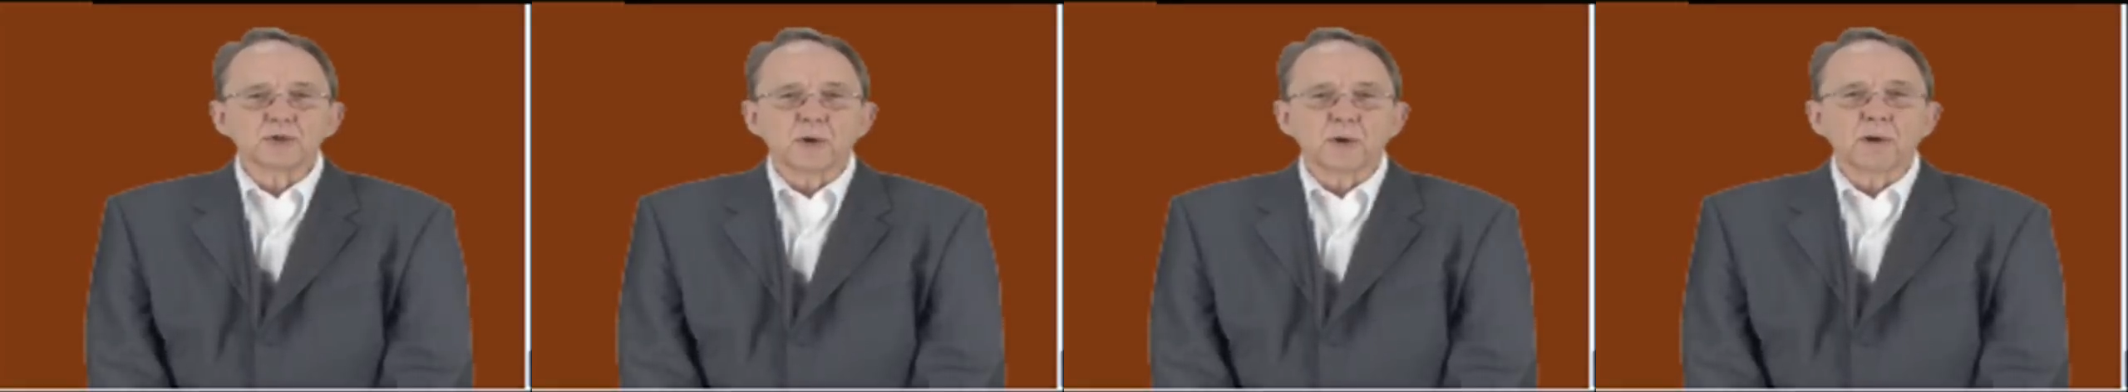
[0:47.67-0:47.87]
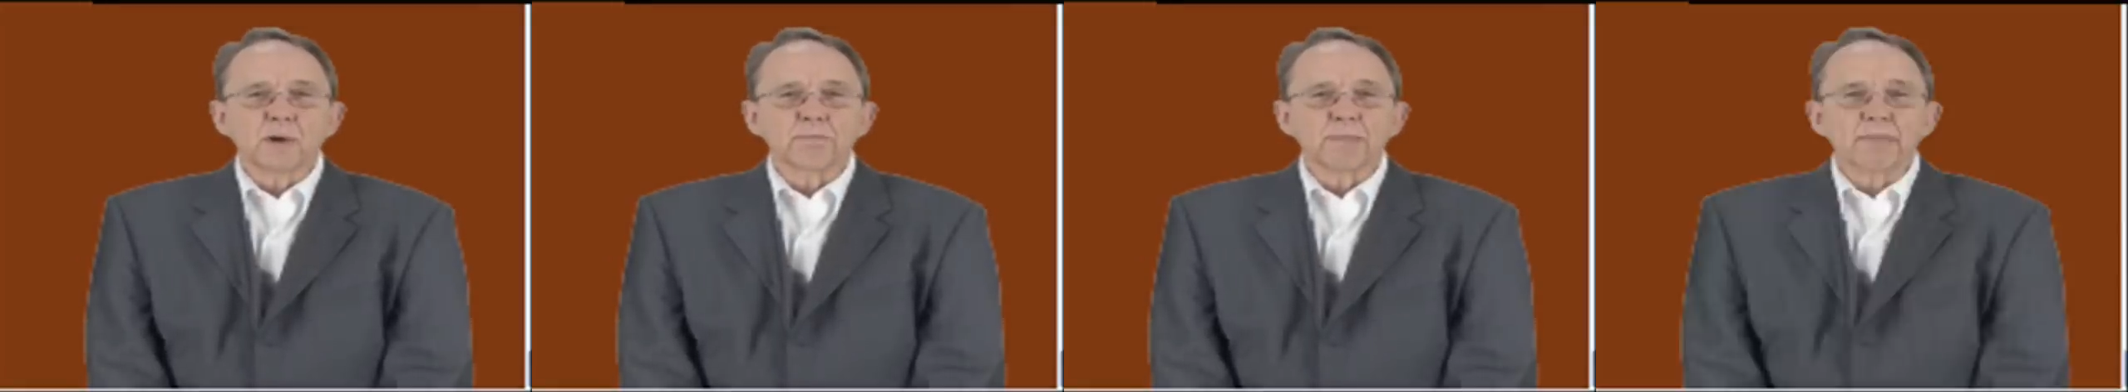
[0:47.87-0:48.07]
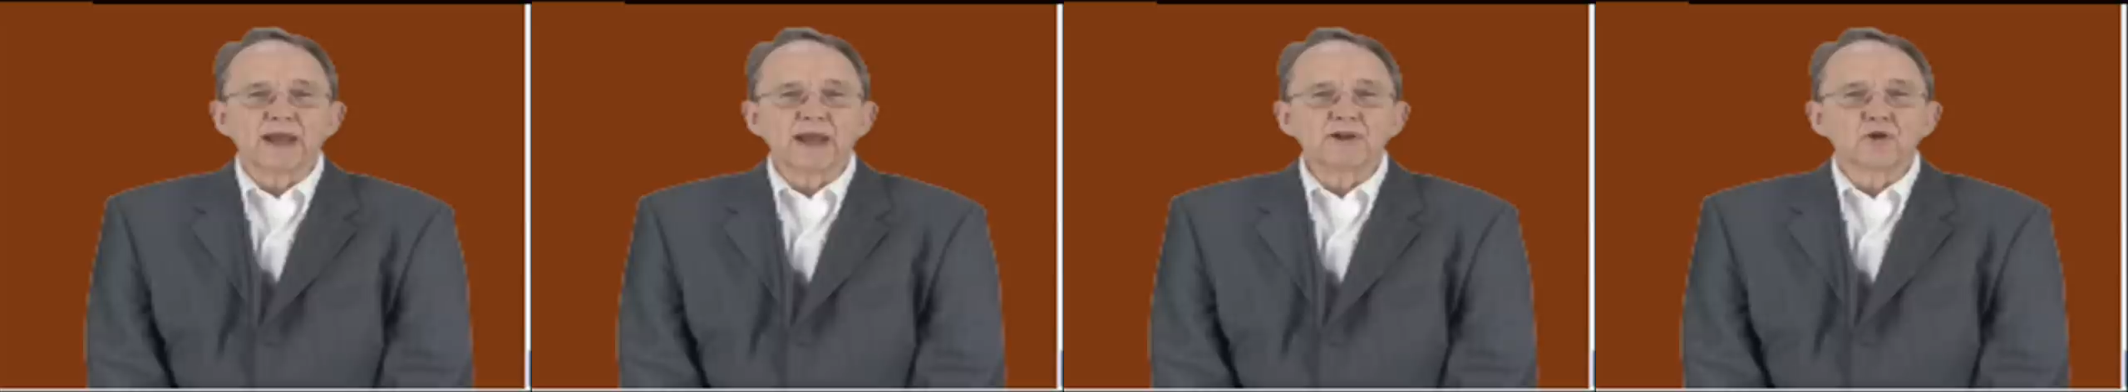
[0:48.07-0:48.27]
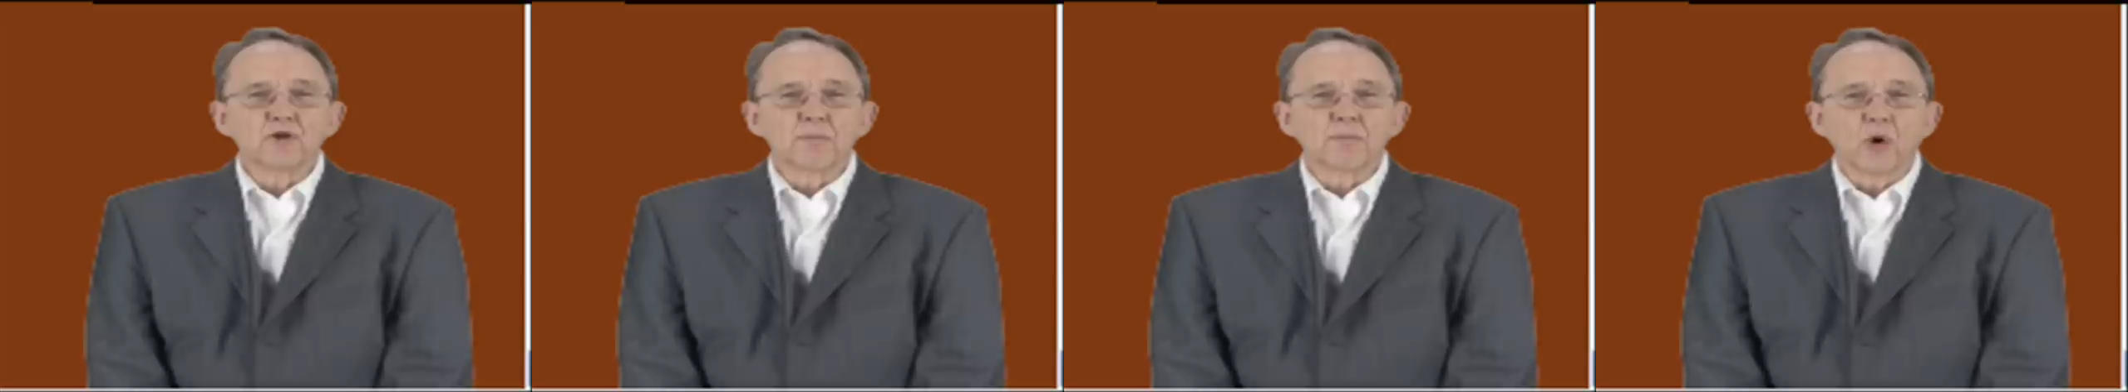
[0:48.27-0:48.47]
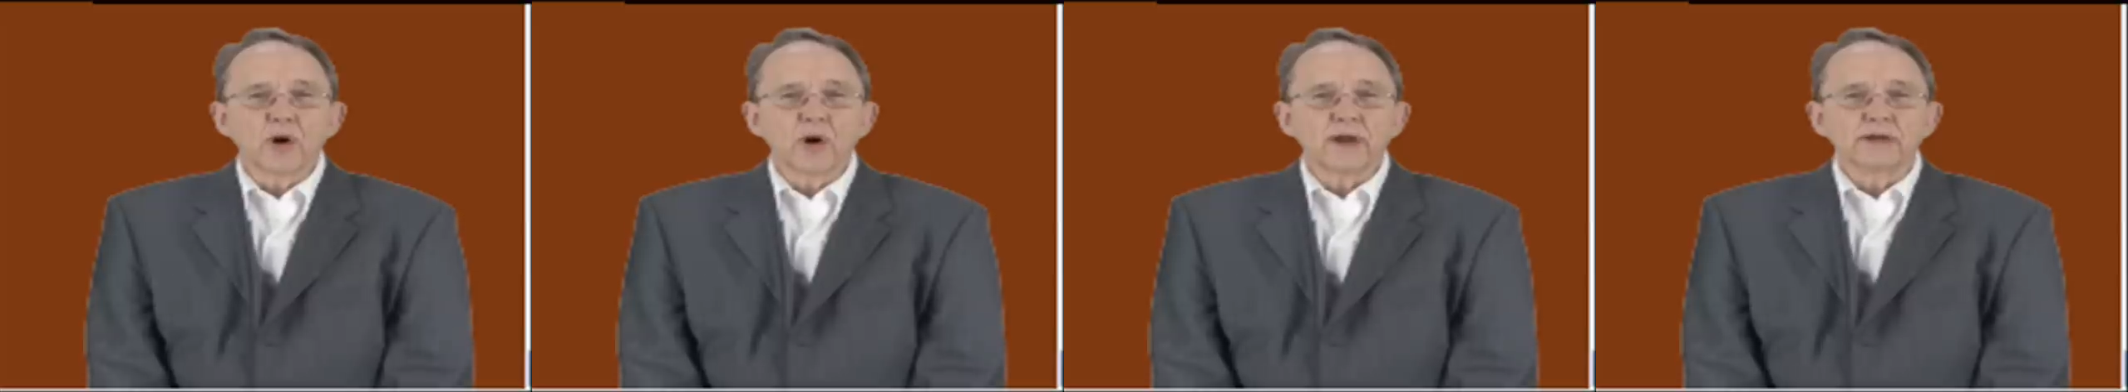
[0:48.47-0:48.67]
to help pay your
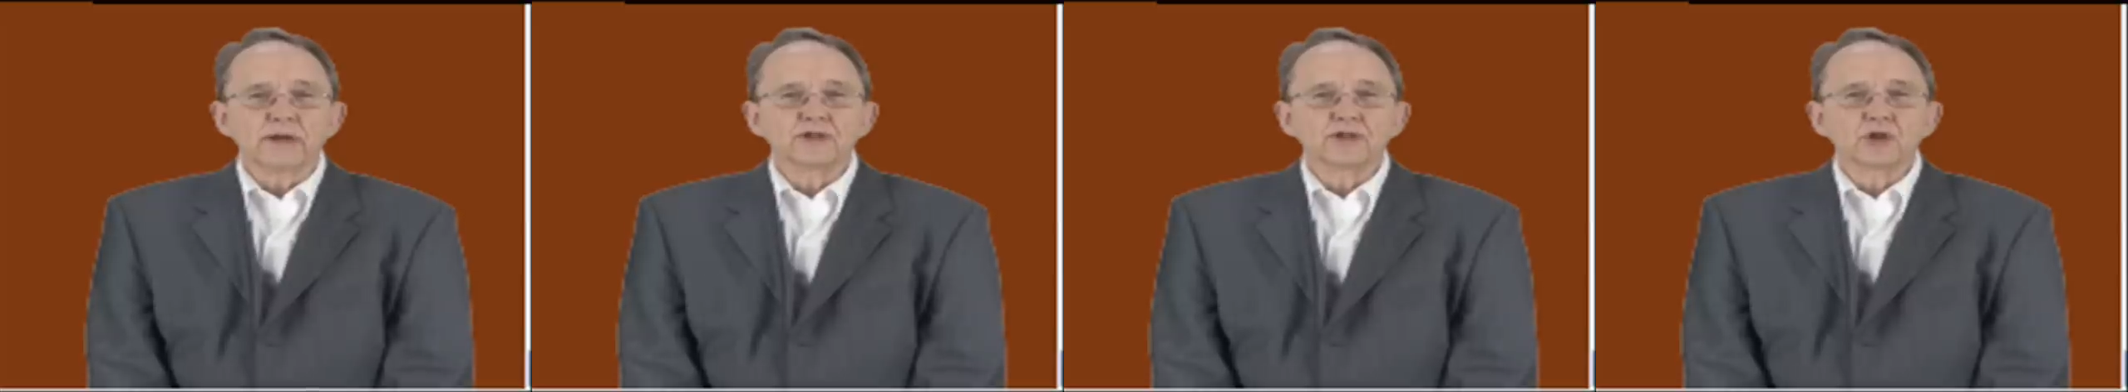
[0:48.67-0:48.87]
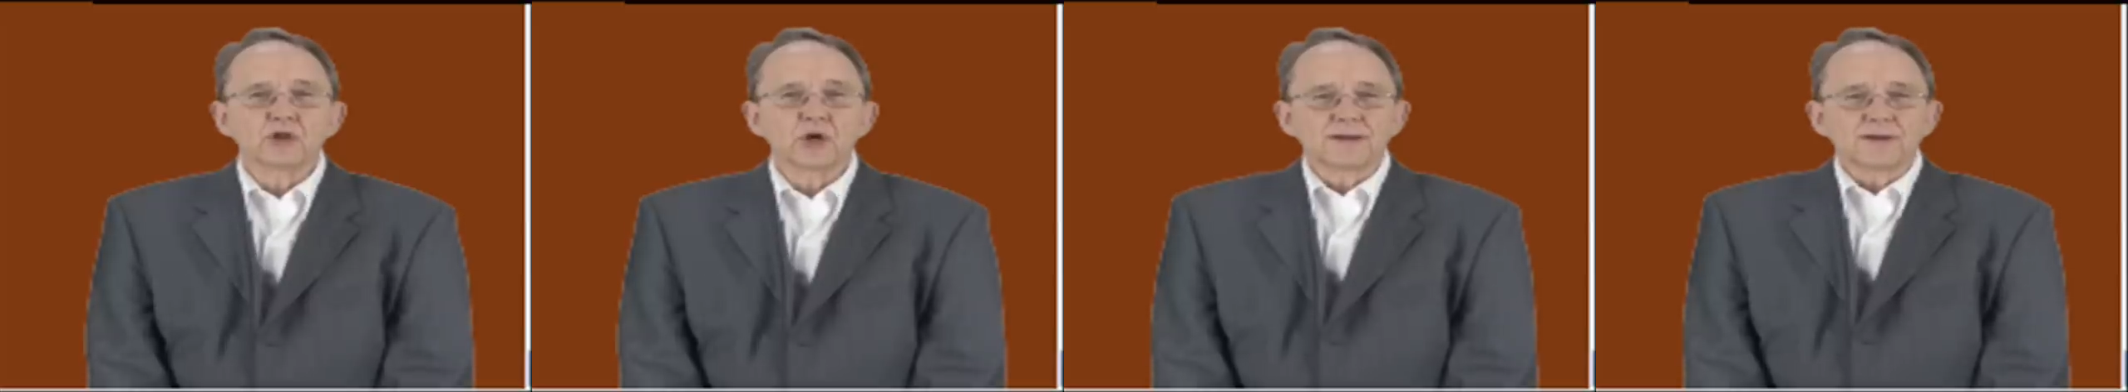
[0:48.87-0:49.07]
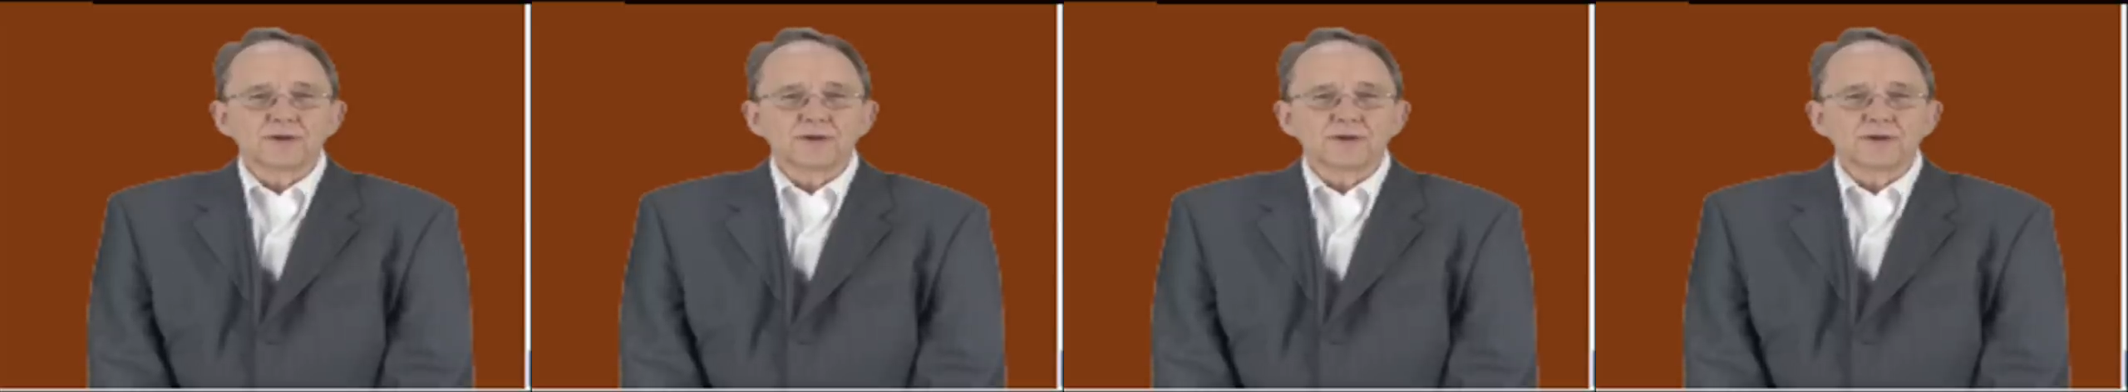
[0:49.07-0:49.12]
mortgage.